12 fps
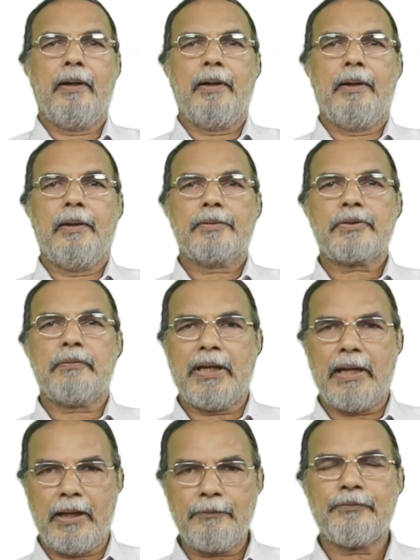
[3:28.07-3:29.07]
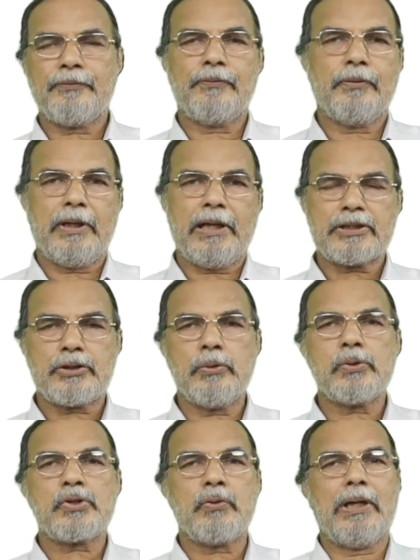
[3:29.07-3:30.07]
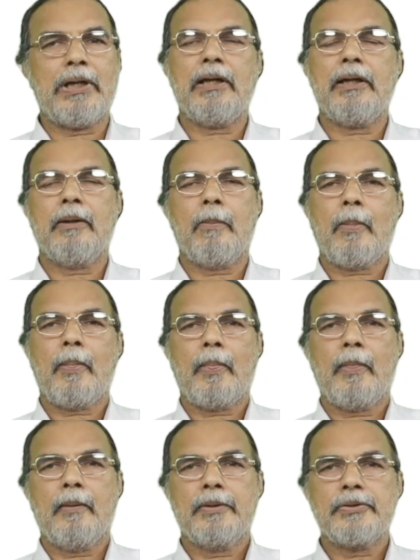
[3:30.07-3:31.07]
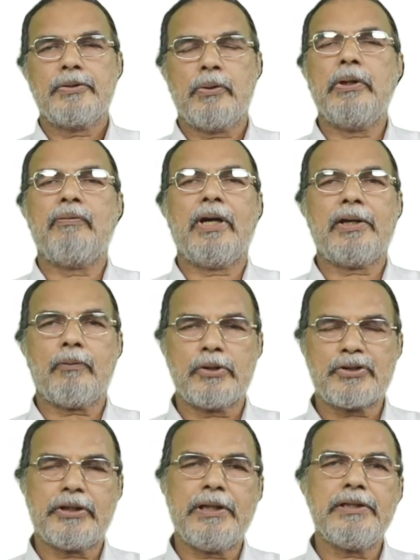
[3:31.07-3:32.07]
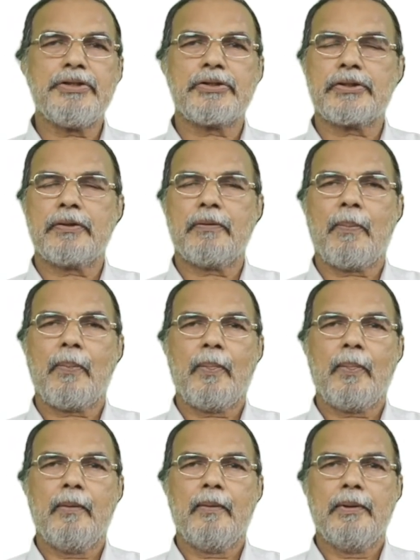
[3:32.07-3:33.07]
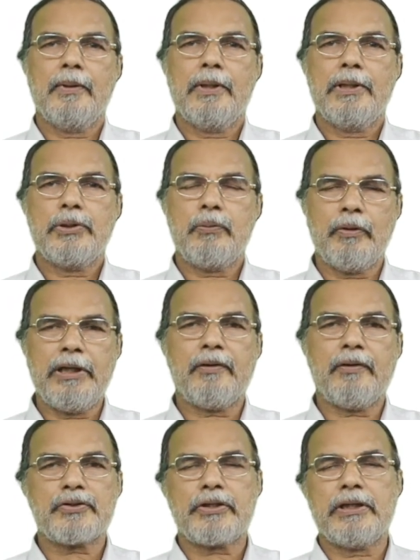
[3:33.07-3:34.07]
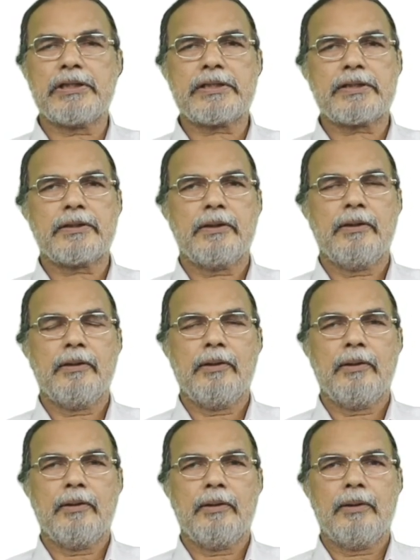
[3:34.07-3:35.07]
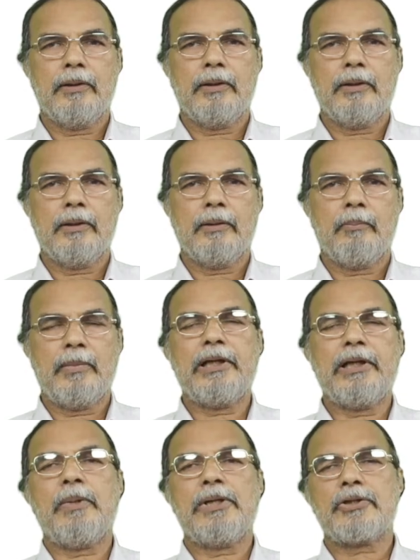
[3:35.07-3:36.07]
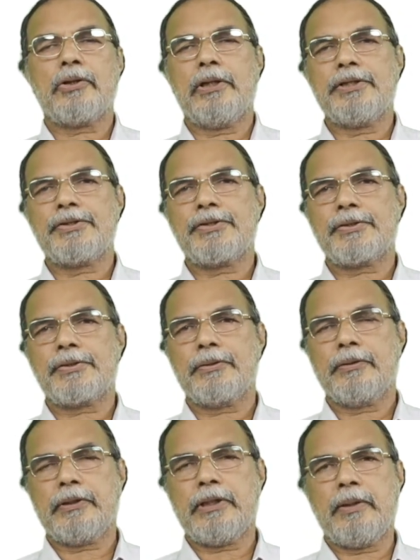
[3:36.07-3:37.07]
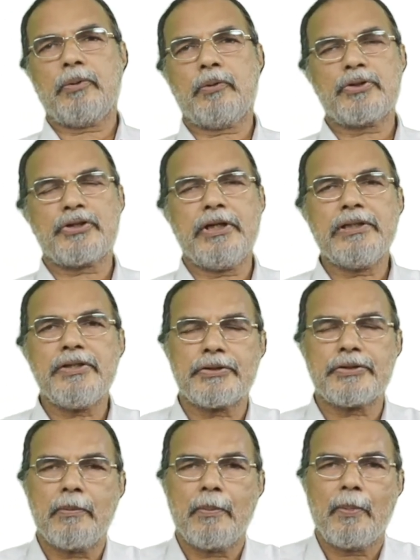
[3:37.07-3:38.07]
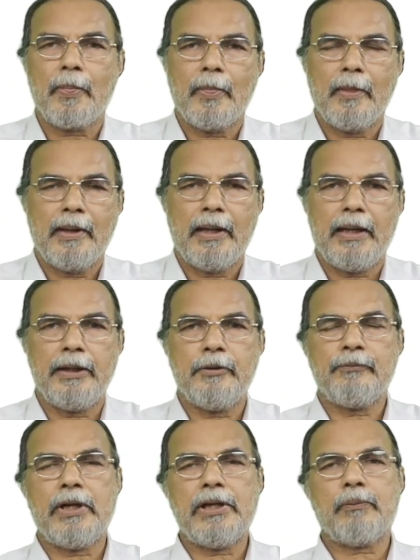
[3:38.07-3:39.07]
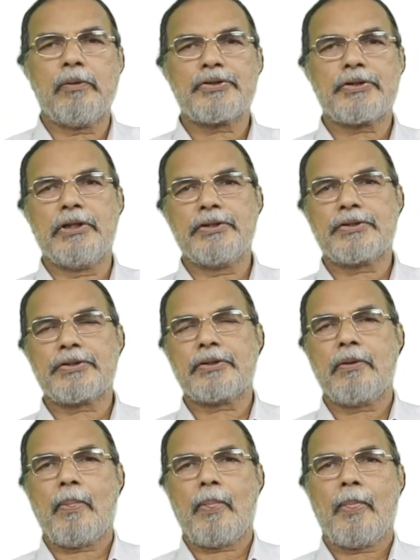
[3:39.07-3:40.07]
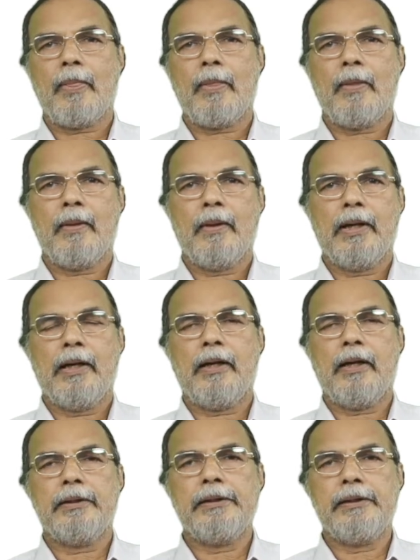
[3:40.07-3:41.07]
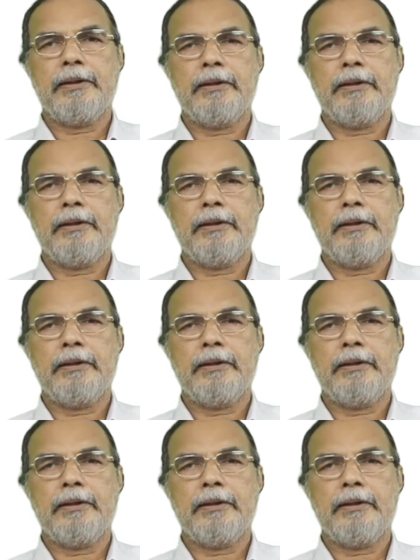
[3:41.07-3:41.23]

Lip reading: So we have, as usual, 25 questions, 20 questions, multiple choice type questions, and 5 questions, the